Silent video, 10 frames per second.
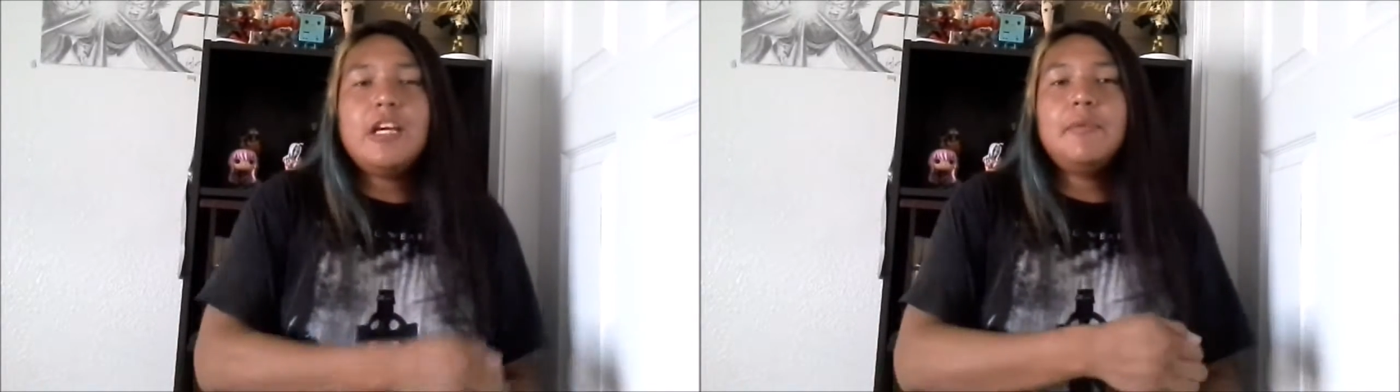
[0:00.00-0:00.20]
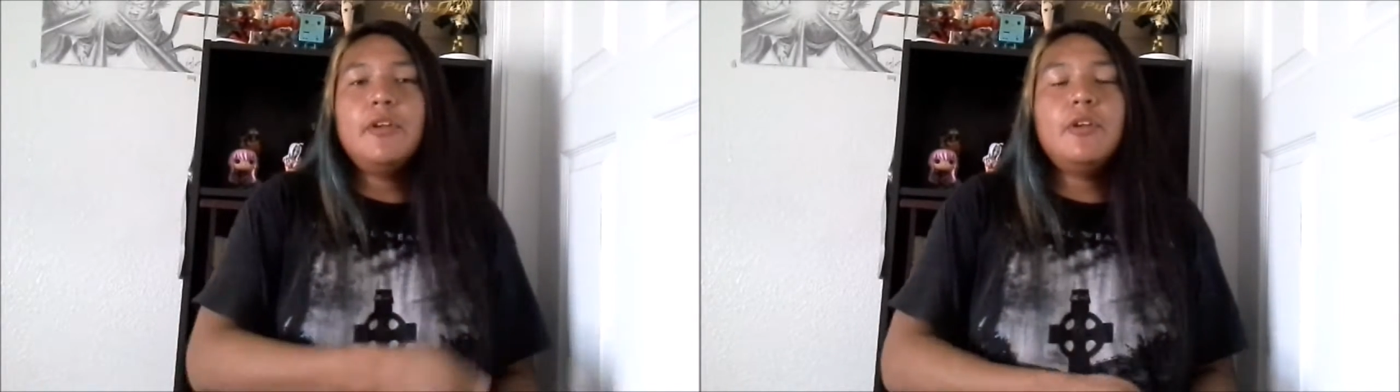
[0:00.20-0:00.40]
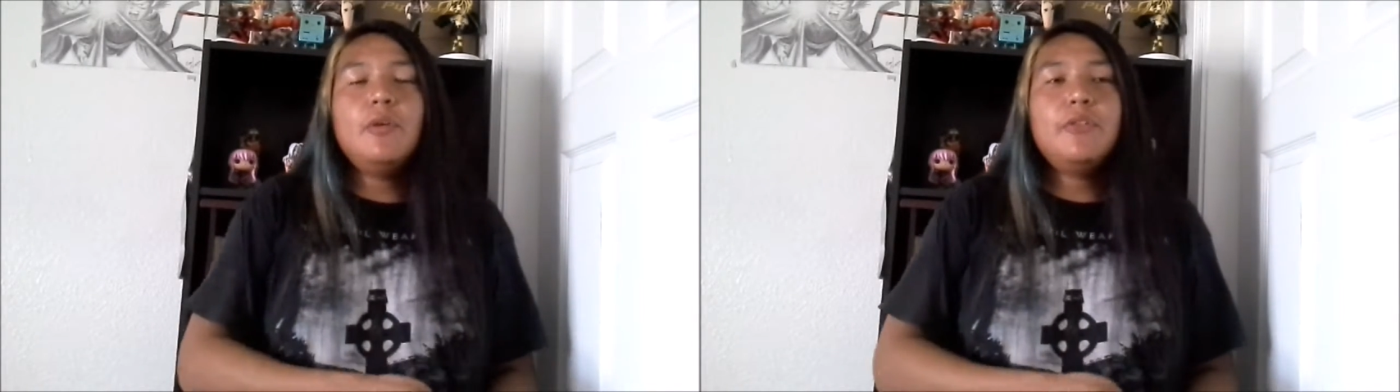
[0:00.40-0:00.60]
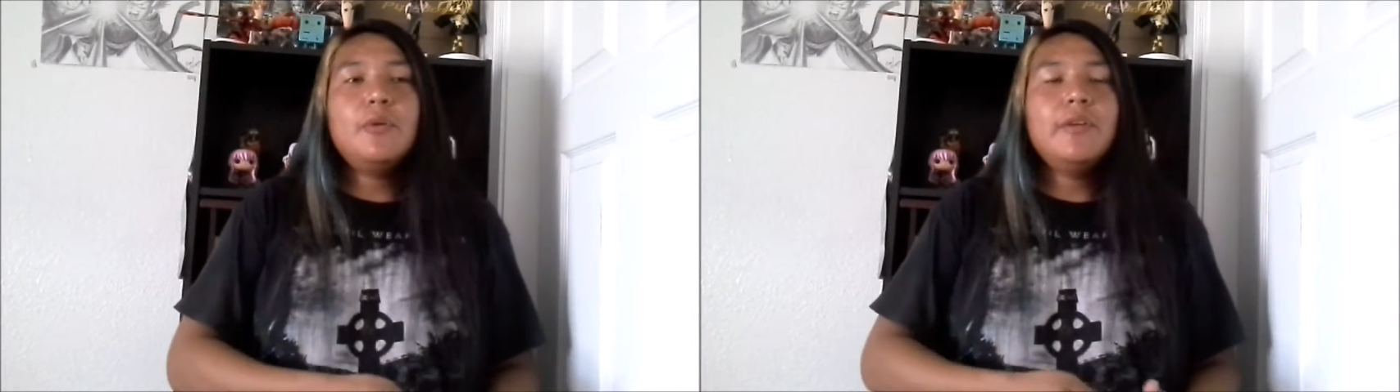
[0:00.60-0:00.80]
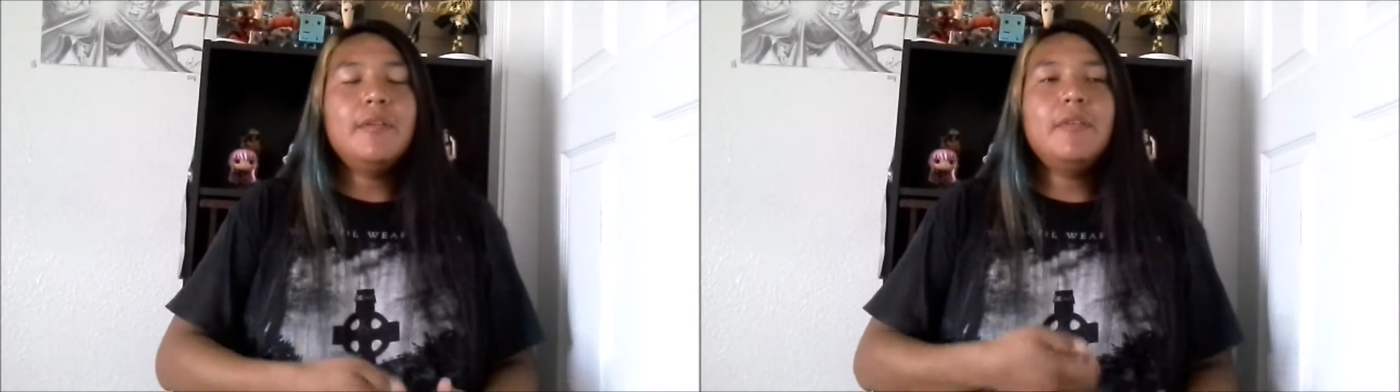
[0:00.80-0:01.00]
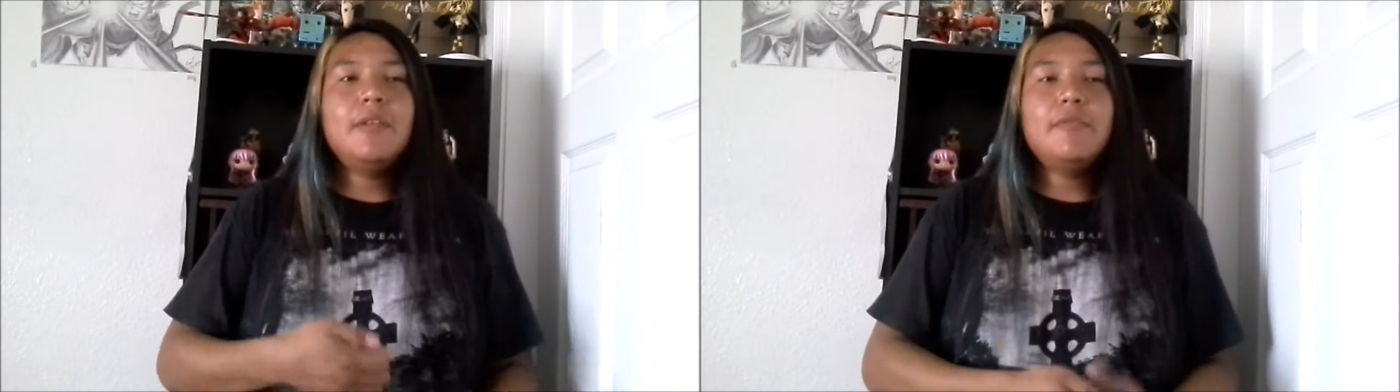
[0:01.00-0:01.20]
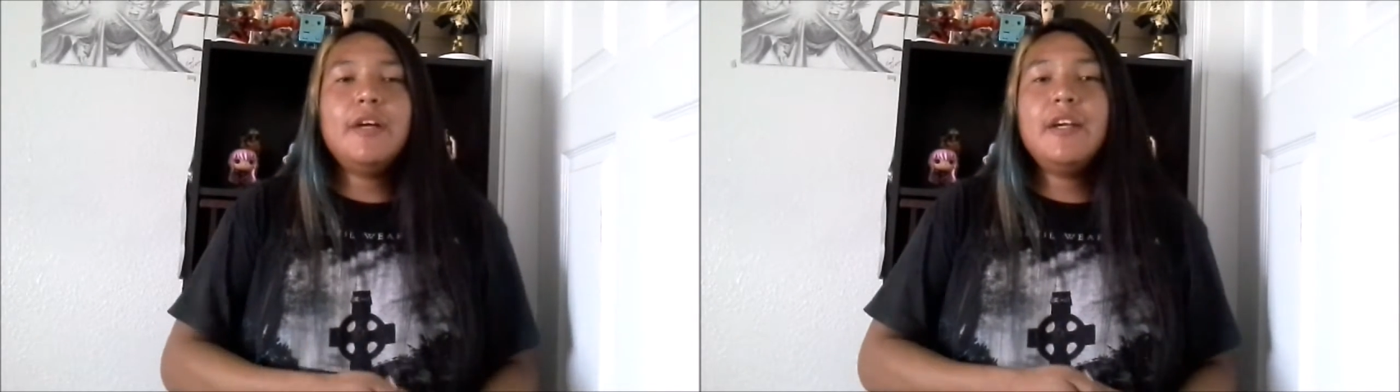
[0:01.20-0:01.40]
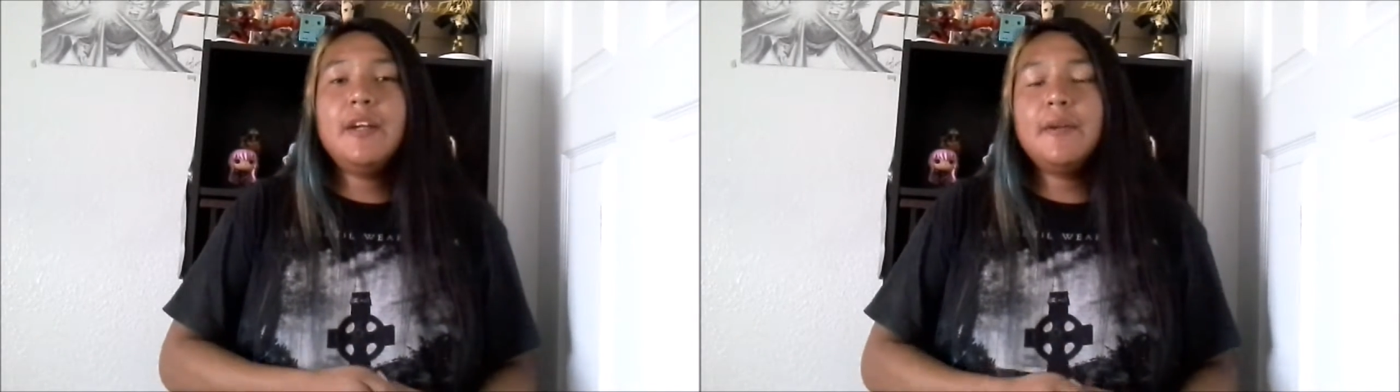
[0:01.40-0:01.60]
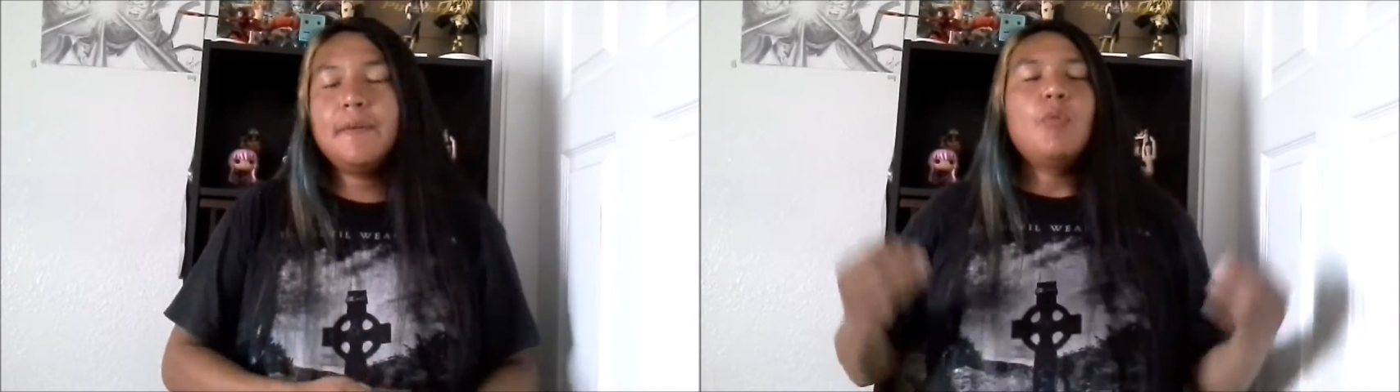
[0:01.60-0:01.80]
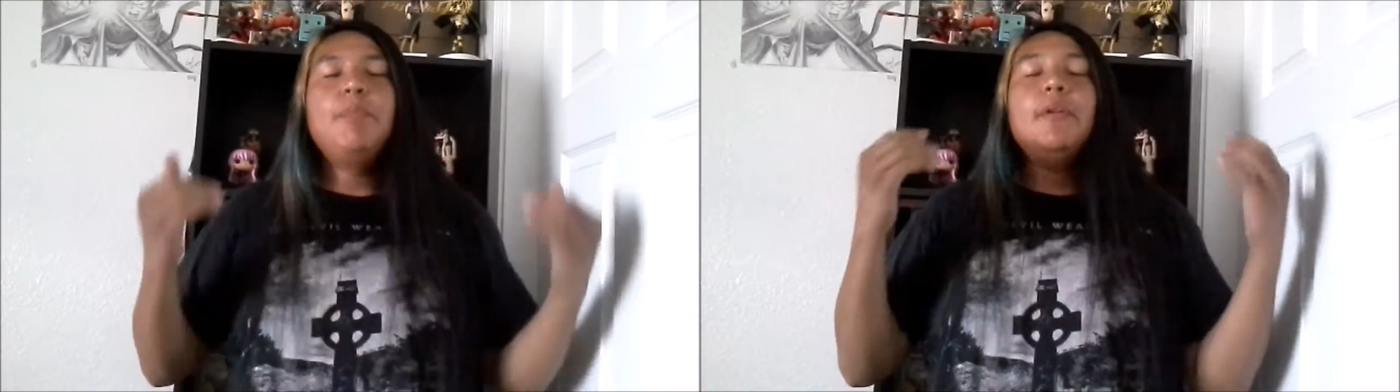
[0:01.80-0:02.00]
chapter to go through and the fighting.
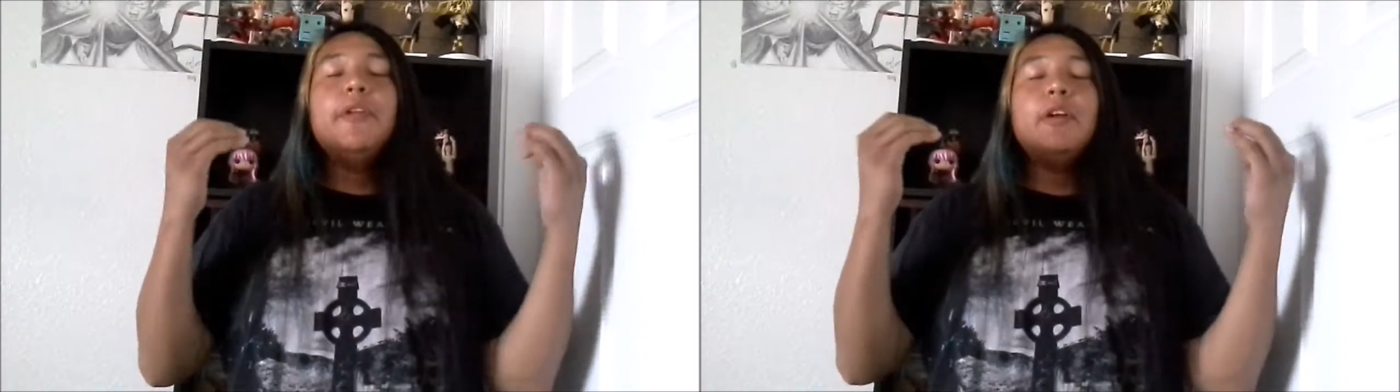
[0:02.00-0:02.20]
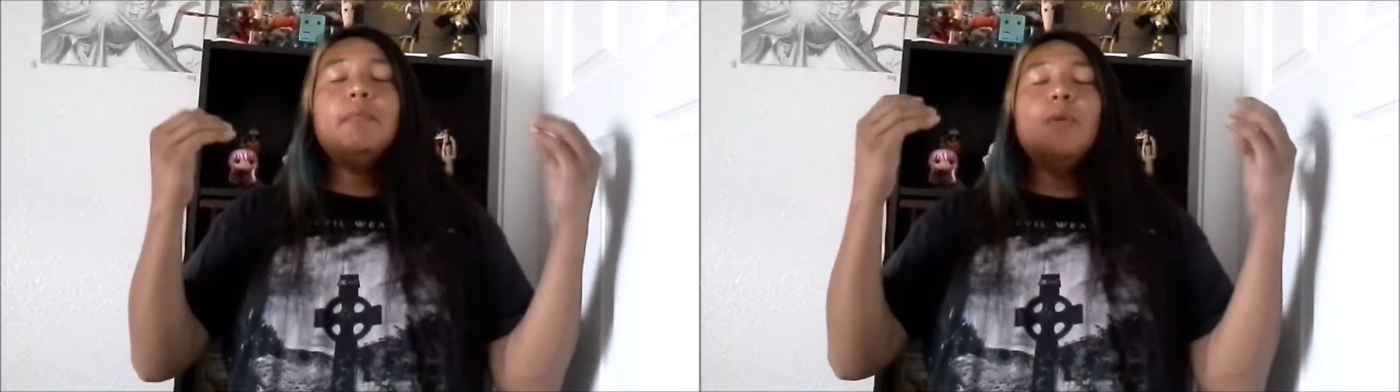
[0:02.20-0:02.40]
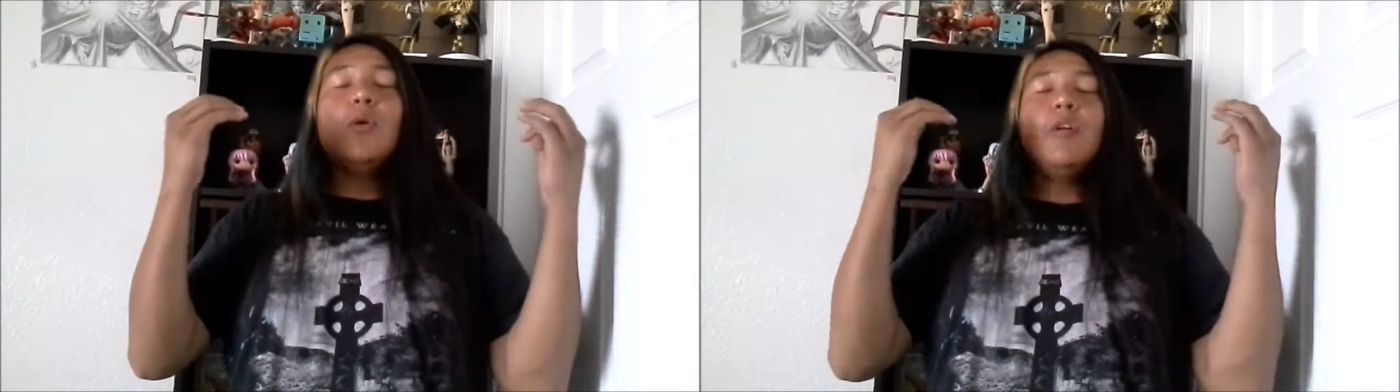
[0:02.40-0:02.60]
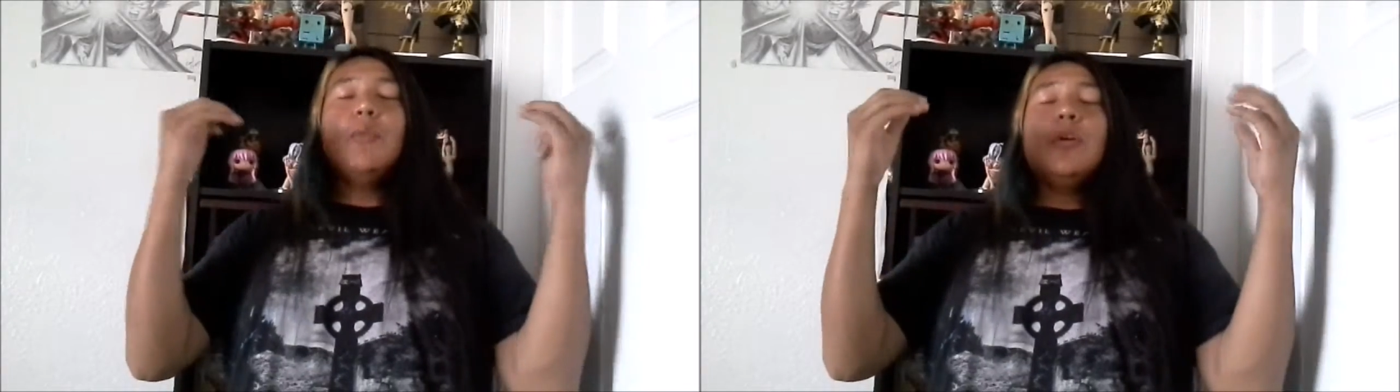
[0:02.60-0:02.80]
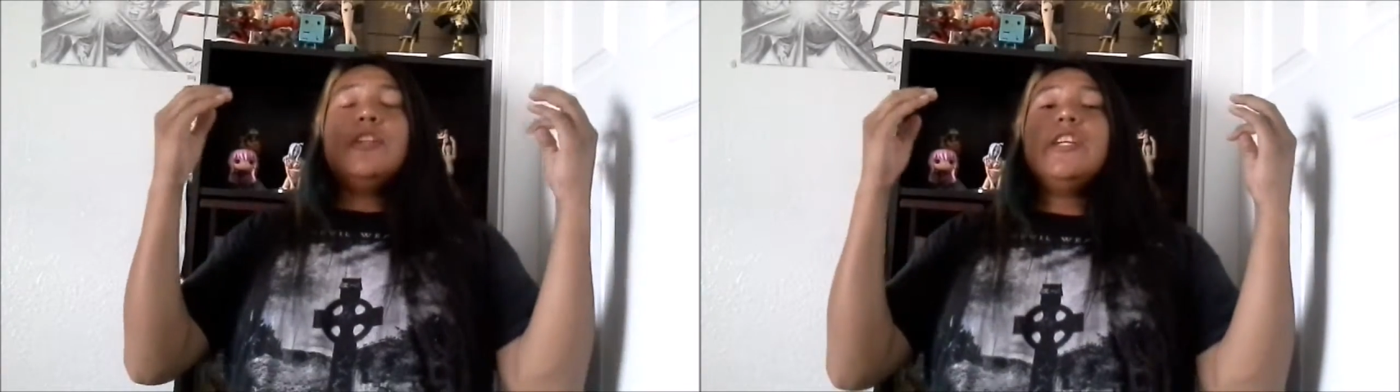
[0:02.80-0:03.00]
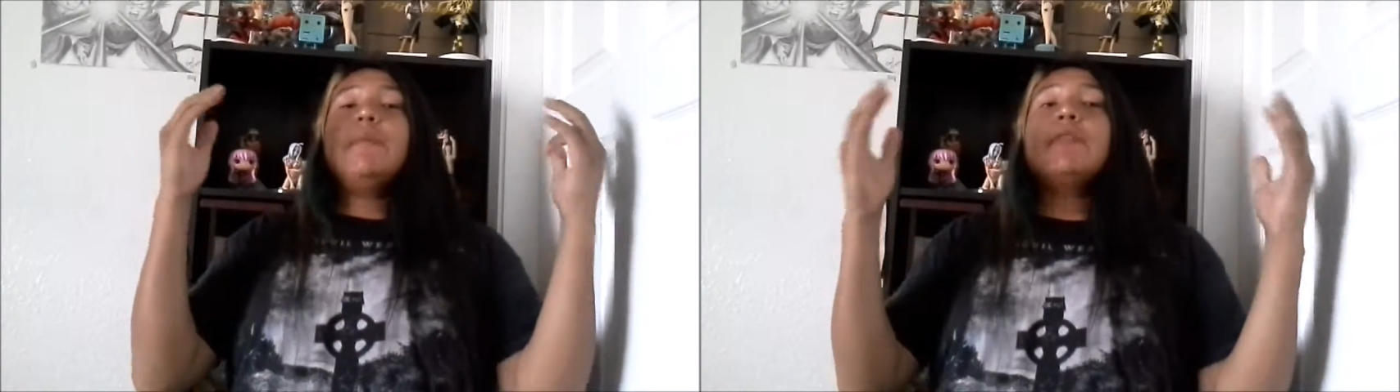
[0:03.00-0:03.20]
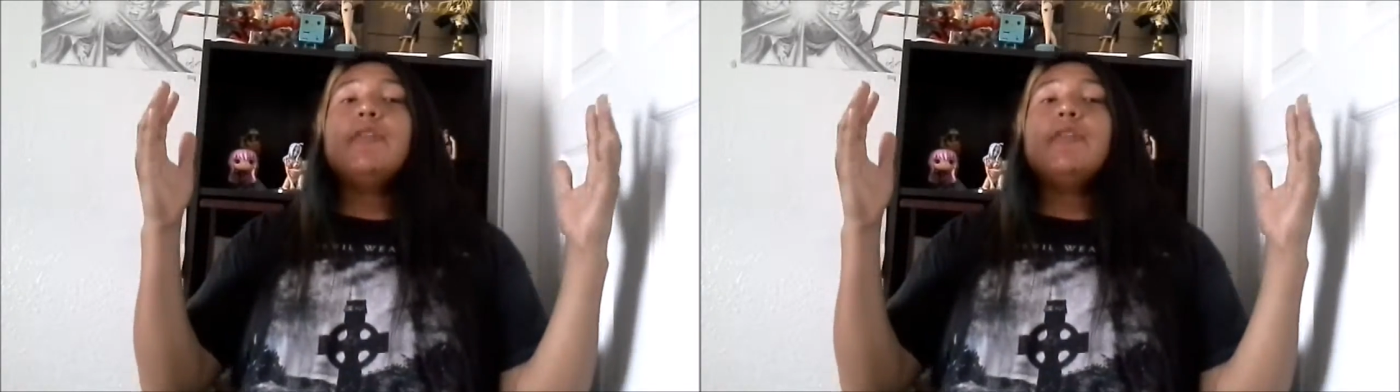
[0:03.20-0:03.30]
We're building up more and more to chapter